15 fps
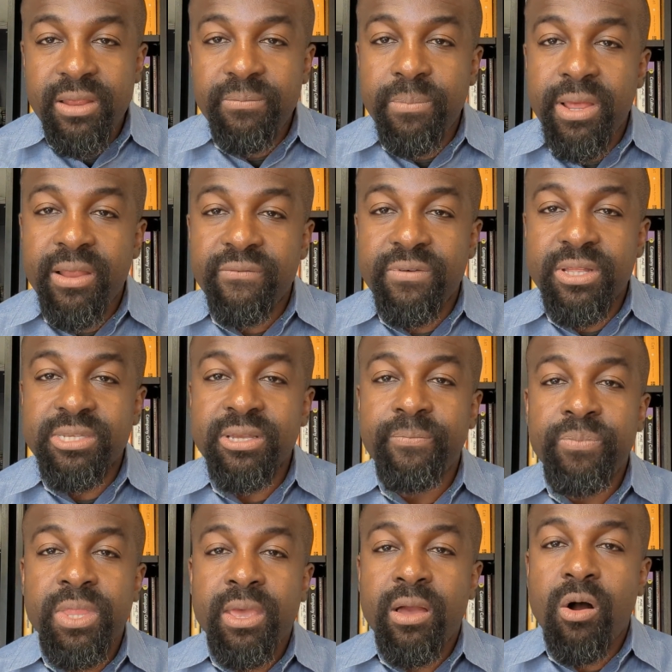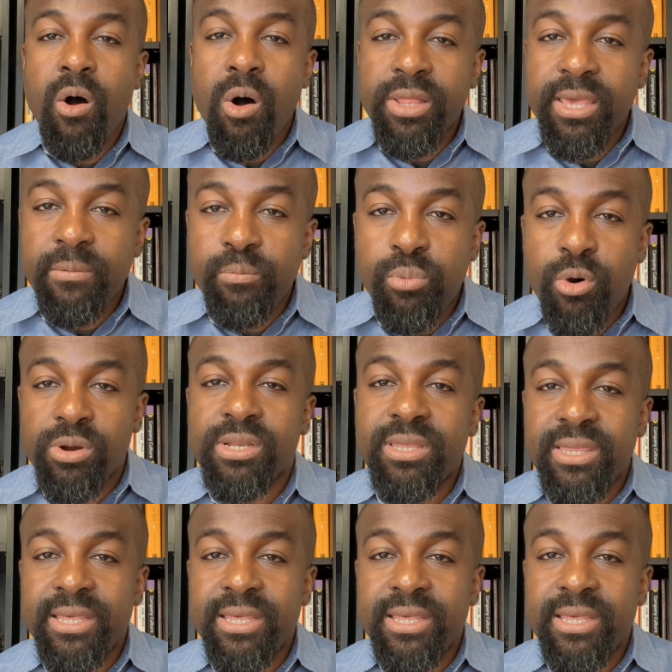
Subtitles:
benefits, all the important